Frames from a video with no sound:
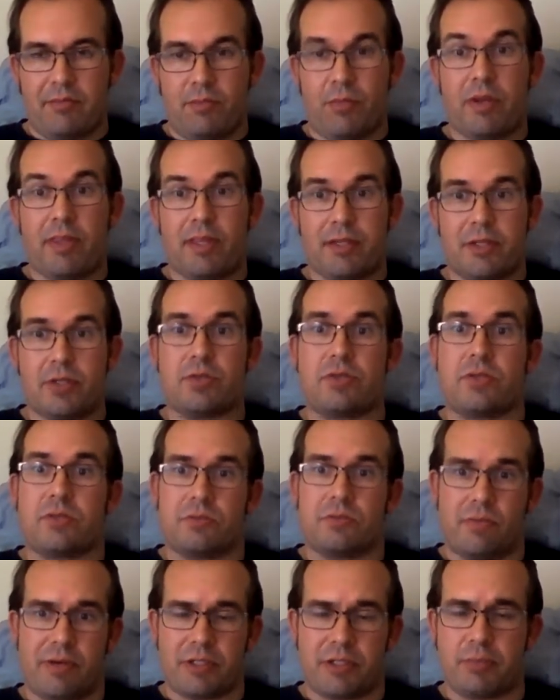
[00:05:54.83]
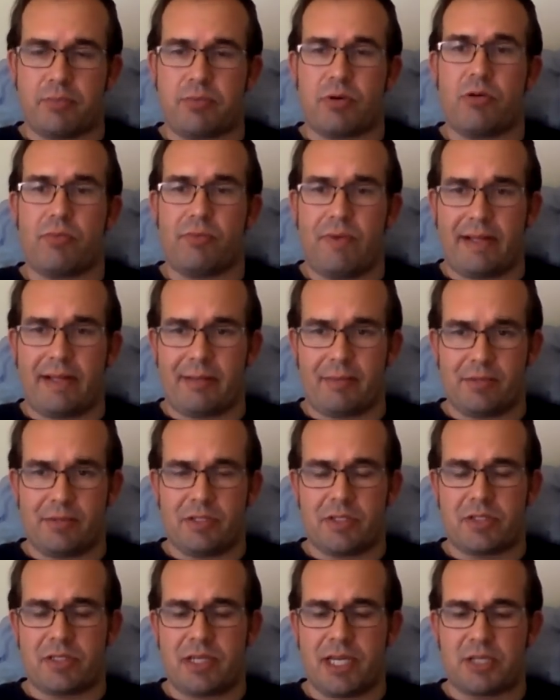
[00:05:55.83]
one of the issues is racial profiling,
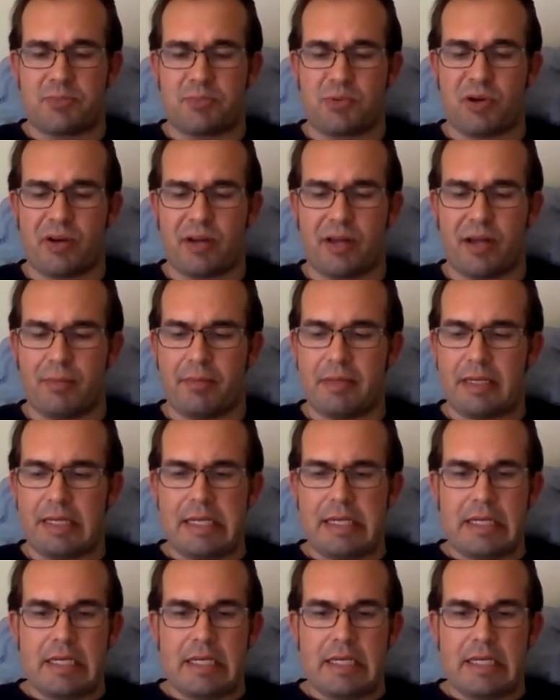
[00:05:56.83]
which this case brought up.